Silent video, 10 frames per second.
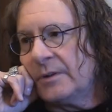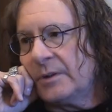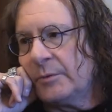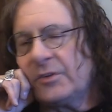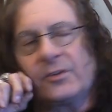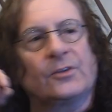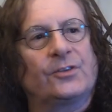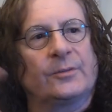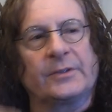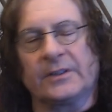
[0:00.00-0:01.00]
night we saw
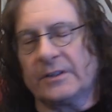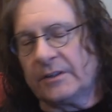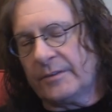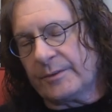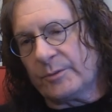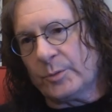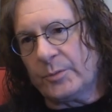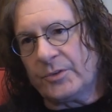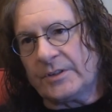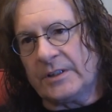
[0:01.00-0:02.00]
something in the living room
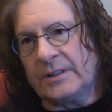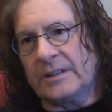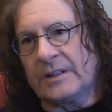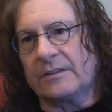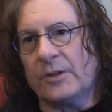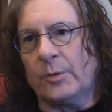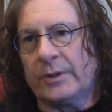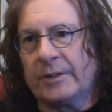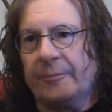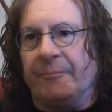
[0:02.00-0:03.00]
standing there
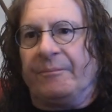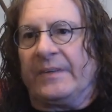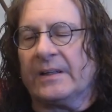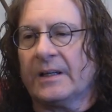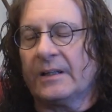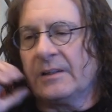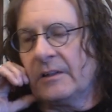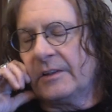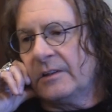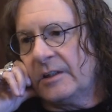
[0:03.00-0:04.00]
glowing, yeah. and
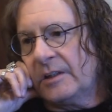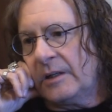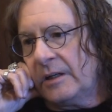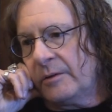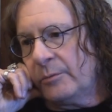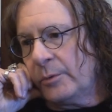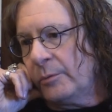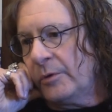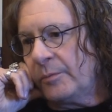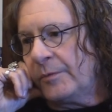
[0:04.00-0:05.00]
another night um, when
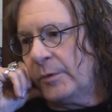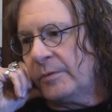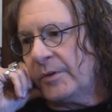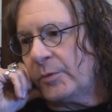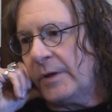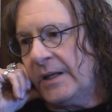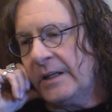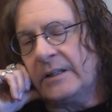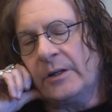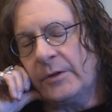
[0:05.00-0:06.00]
we, a few of us were
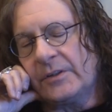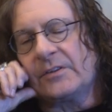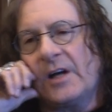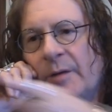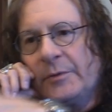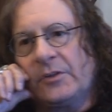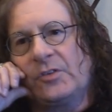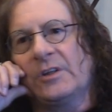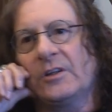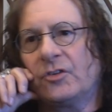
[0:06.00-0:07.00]
hanging out at the top of the
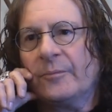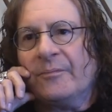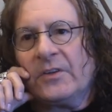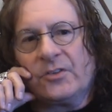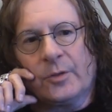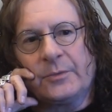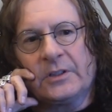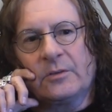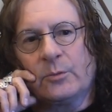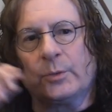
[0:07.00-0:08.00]
stairs,
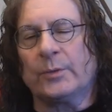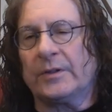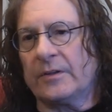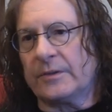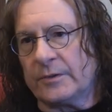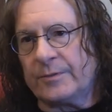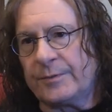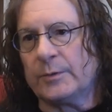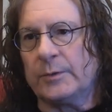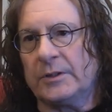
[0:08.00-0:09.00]
something we were at the third
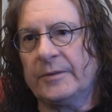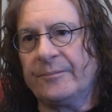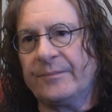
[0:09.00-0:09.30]
floor,